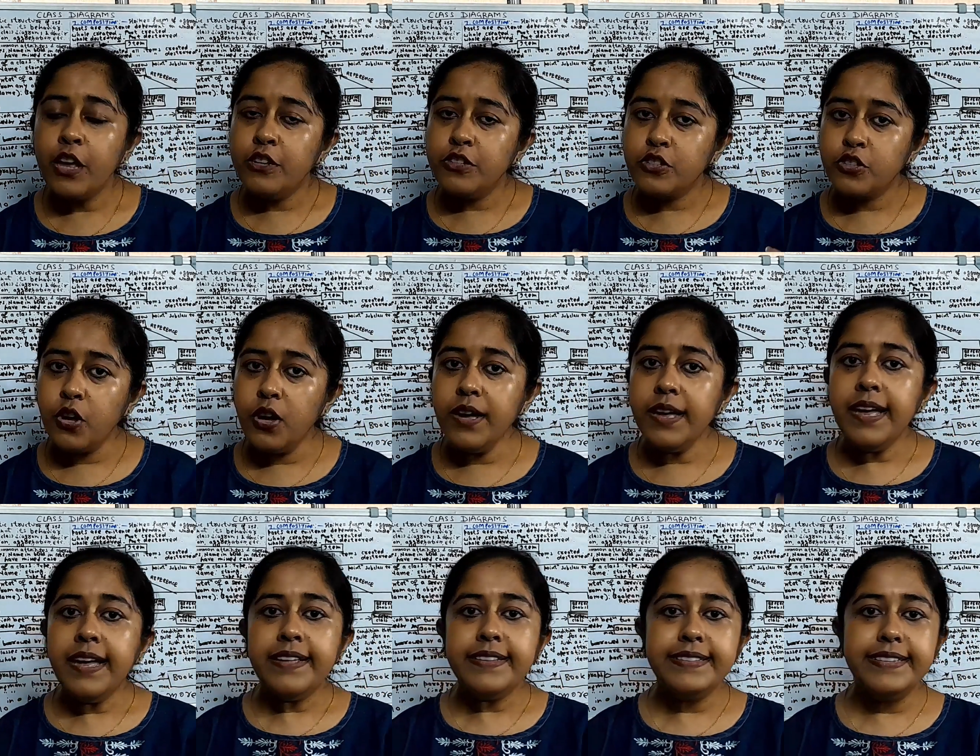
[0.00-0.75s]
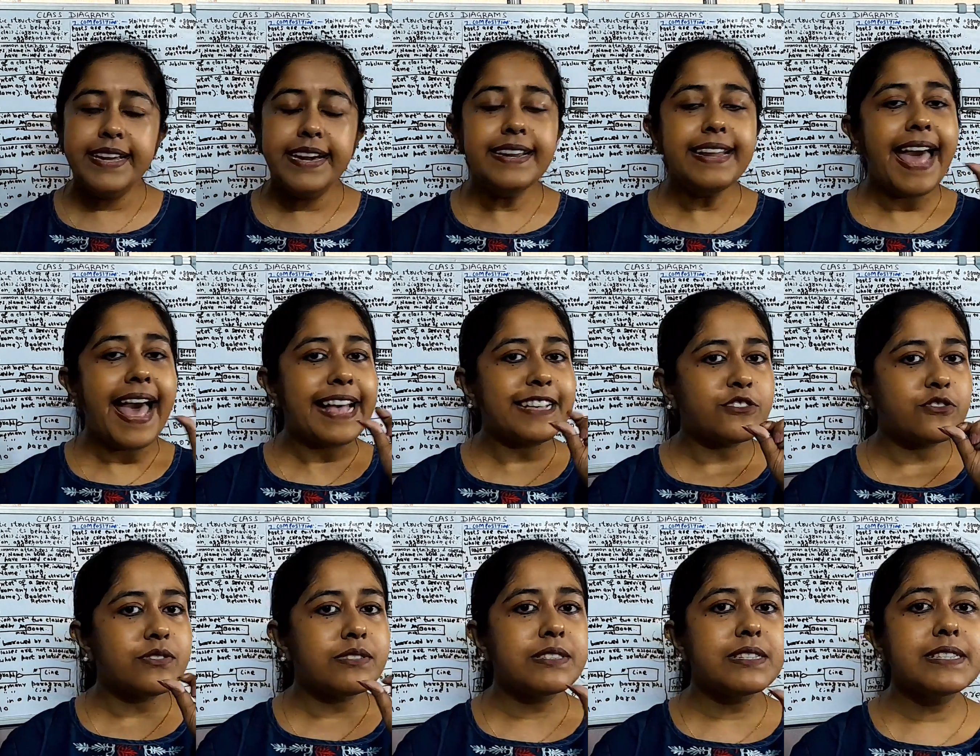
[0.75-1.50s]
So their
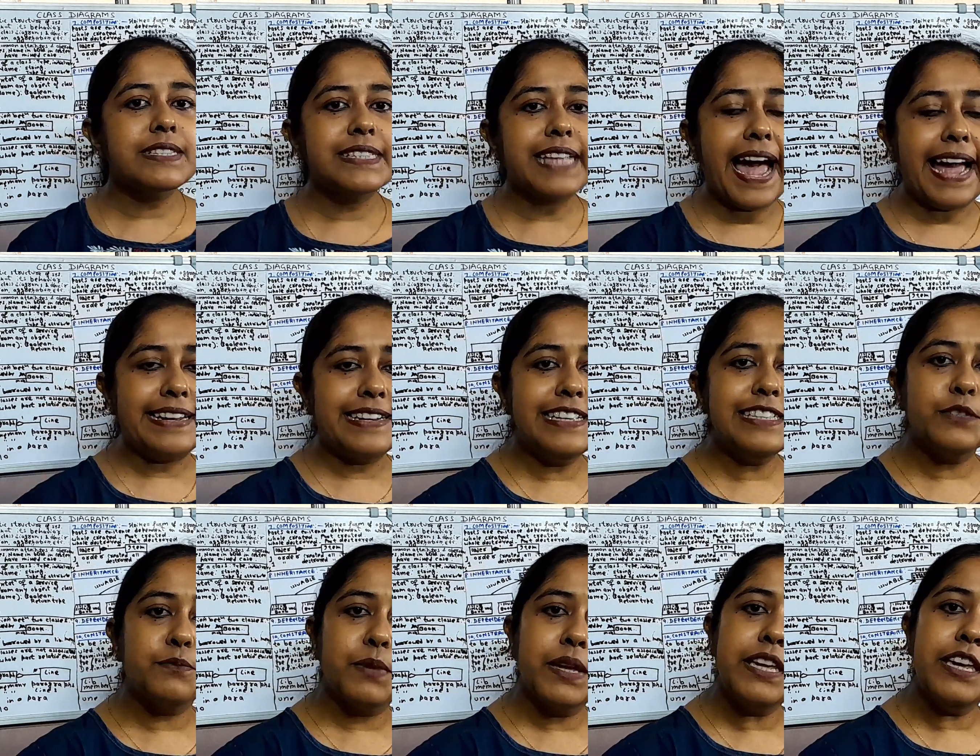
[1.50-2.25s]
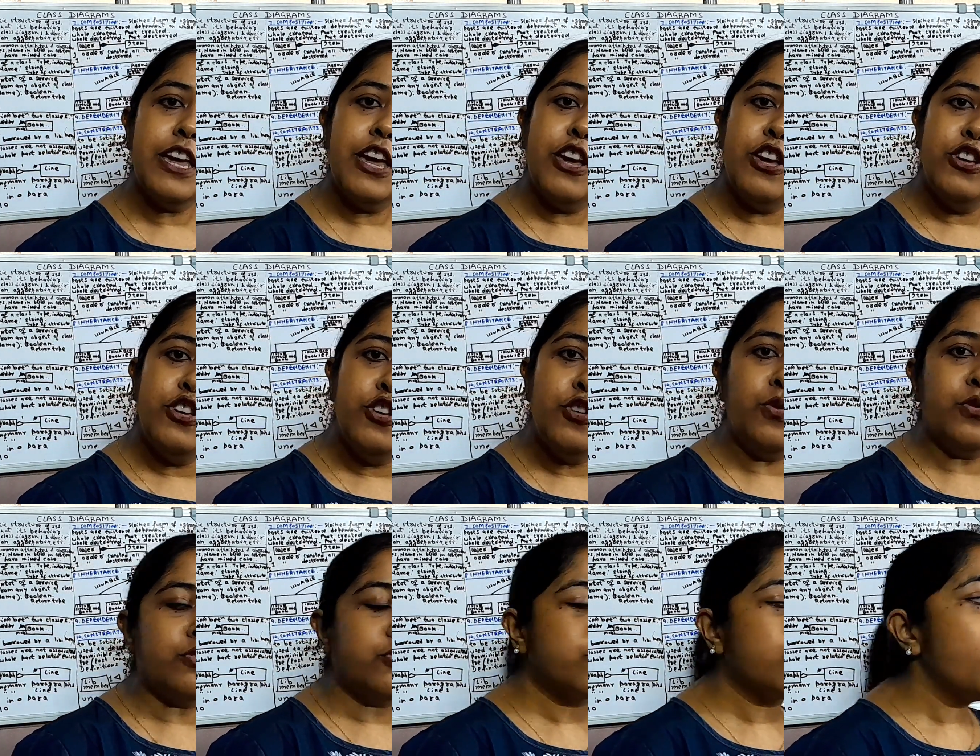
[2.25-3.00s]
asterisk sign is being
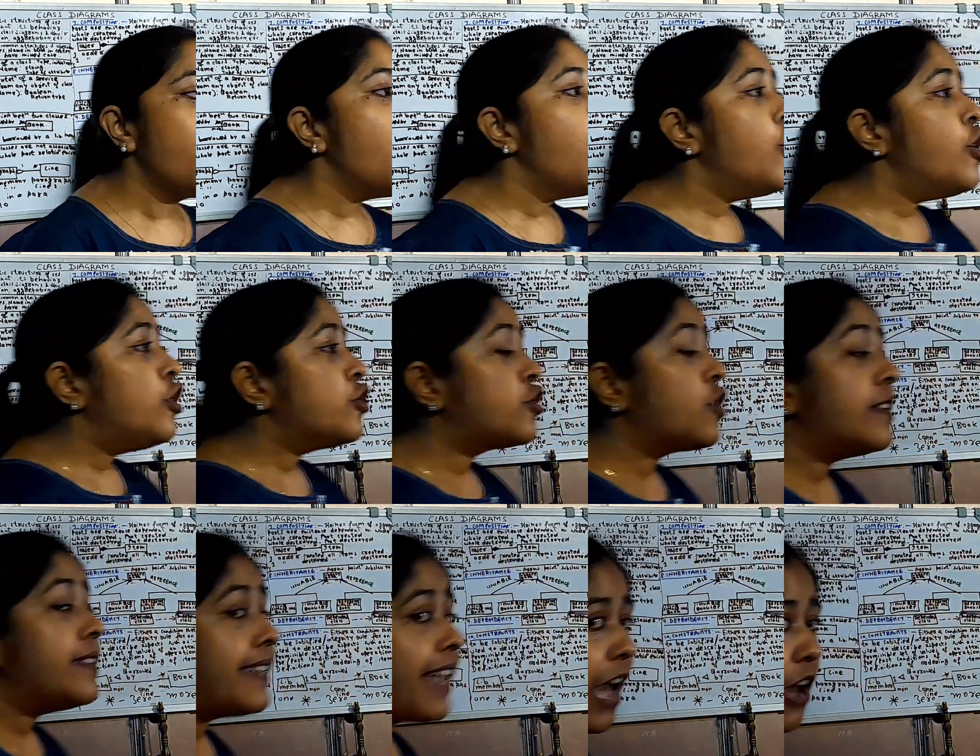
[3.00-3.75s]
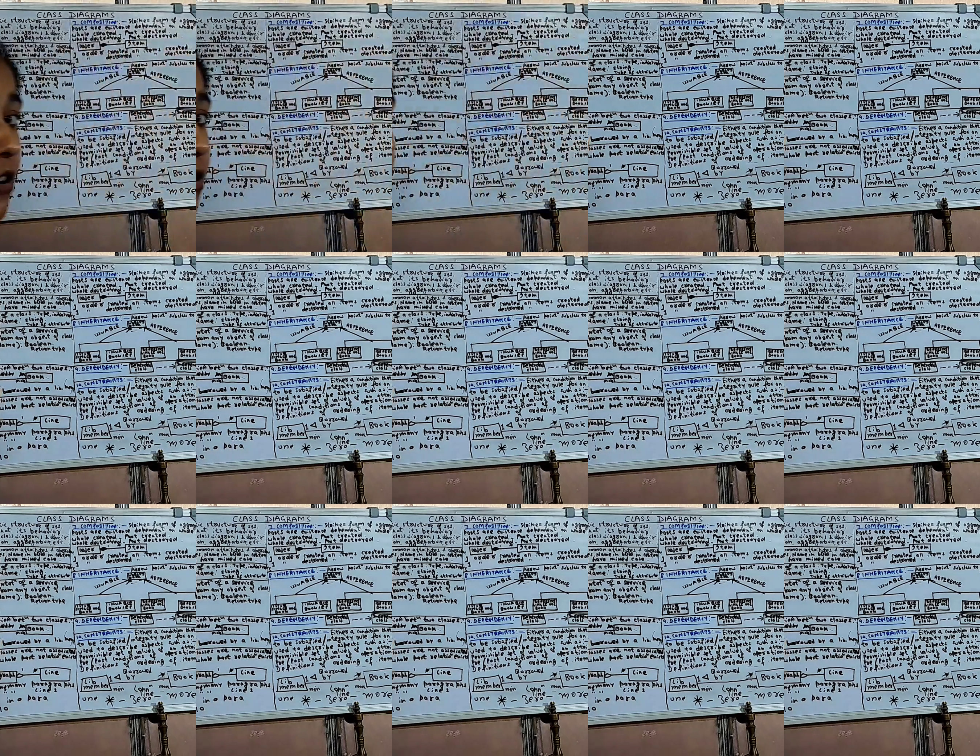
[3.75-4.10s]
used. So now